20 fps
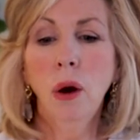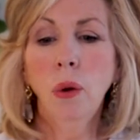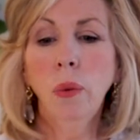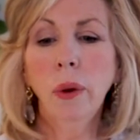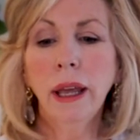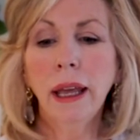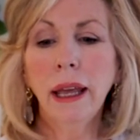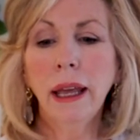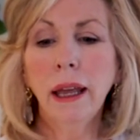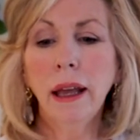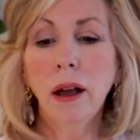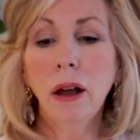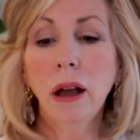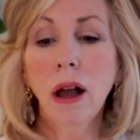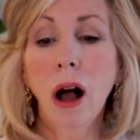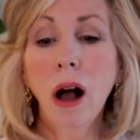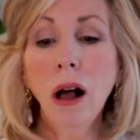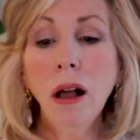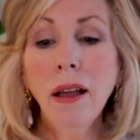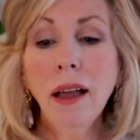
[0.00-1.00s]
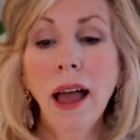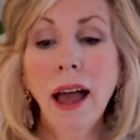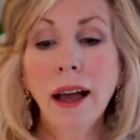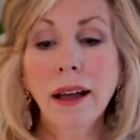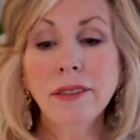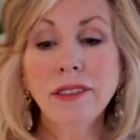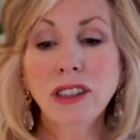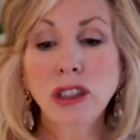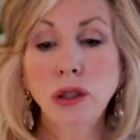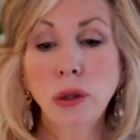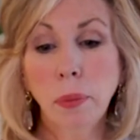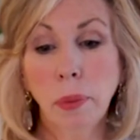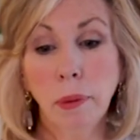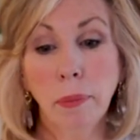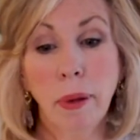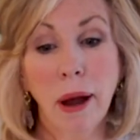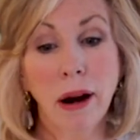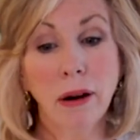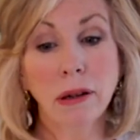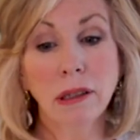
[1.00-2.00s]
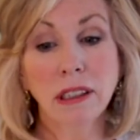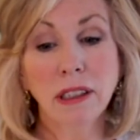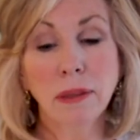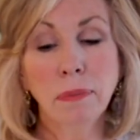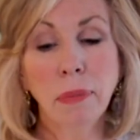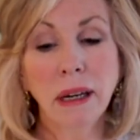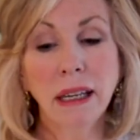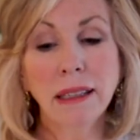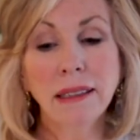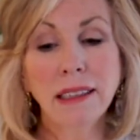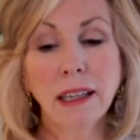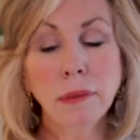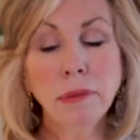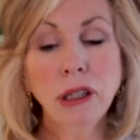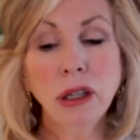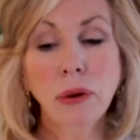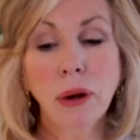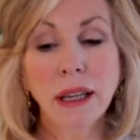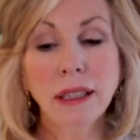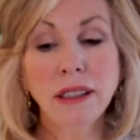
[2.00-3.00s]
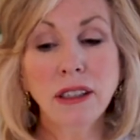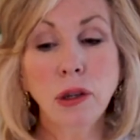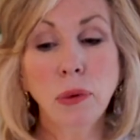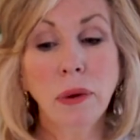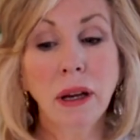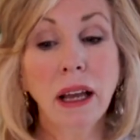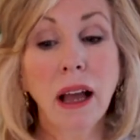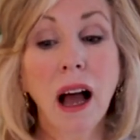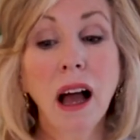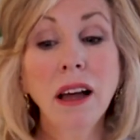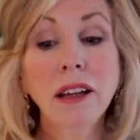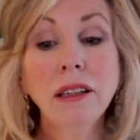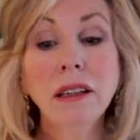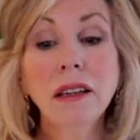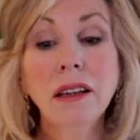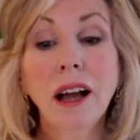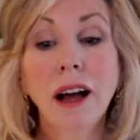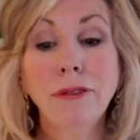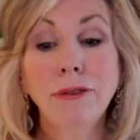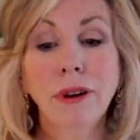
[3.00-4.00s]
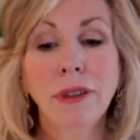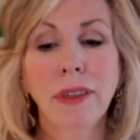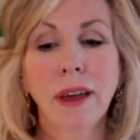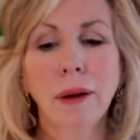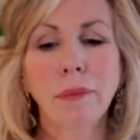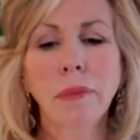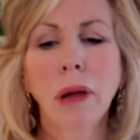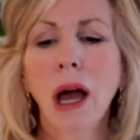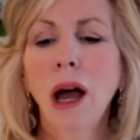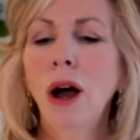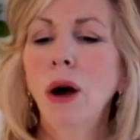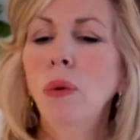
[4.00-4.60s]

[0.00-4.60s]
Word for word: We all have superpowers, but it's up to us to uncover them.